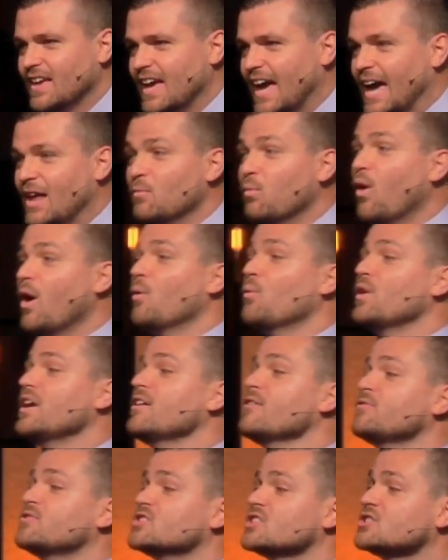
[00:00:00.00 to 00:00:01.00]
And what
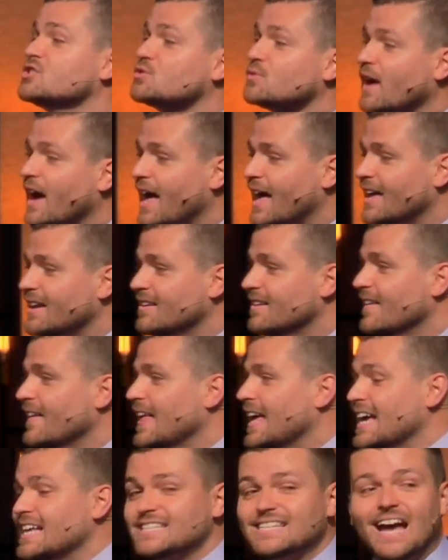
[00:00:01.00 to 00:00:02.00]
we've just read
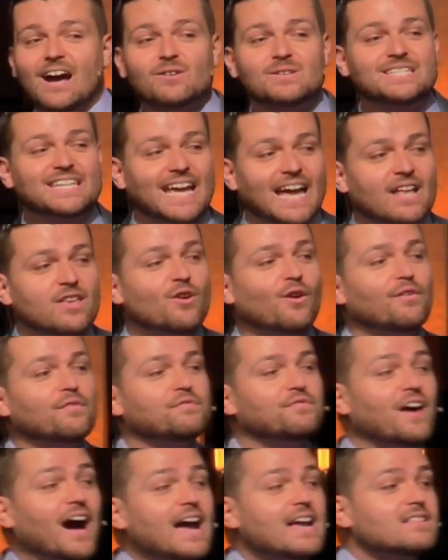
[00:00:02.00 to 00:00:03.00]
is how Daniel
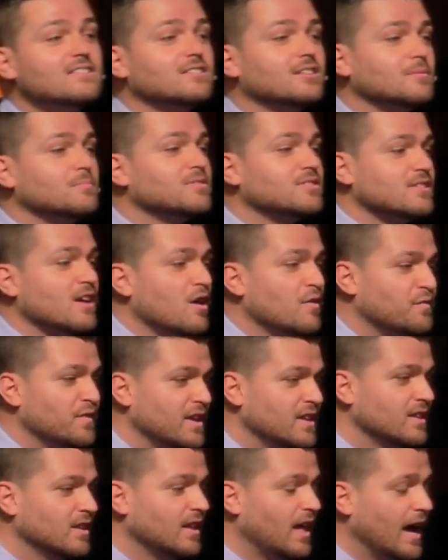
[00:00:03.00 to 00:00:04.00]
finds himself
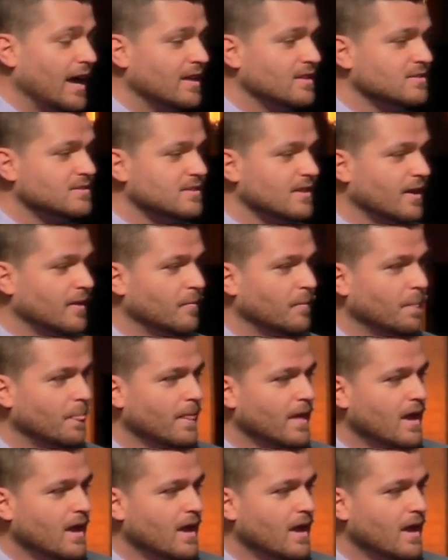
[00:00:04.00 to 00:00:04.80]
in the lion's den.